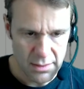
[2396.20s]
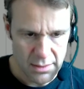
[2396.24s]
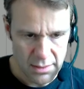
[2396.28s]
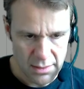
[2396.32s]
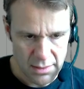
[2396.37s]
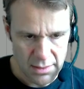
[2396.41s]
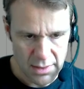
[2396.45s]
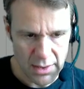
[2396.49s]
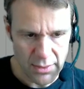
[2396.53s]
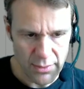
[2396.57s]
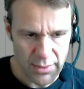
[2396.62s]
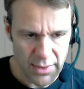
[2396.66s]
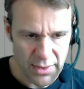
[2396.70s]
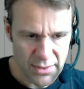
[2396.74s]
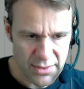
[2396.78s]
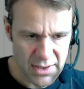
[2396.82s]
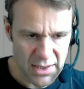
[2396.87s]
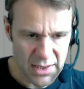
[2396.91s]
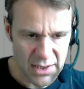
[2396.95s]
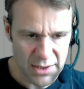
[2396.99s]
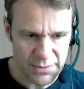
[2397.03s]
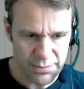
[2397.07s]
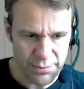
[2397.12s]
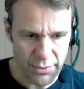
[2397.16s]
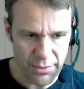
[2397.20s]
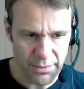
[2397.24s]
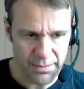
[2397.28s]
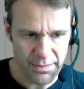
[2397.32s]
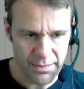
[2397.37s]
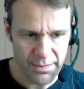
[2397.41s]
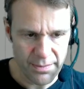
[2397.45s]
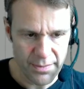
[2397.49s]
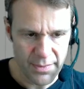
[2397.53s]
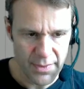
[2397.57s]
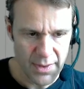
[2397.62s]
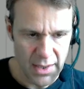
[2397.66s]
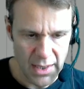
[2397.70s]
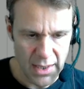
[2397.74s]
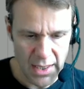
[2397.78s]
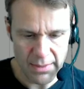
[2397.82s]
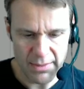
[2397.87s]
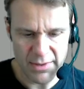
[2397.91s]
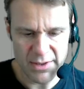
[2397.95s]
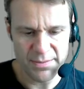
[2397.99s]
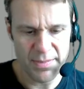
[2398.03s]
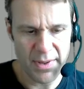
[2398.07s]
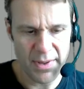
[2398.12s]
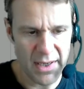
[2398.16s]
Anyone else get this problem?
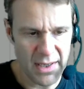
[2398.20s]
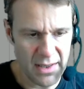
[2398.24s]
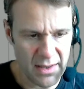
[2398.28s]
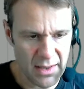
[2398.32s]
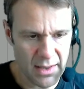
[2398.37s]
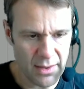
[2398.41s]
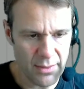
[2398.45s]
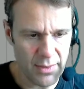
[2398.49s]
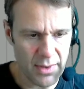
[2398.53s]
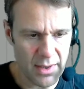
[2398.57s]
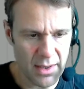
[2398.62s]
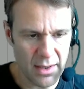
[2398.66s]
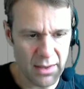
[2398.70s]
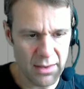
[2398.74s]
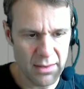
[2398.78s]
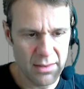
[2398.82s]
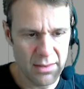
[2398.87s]
MS Paint, there we go.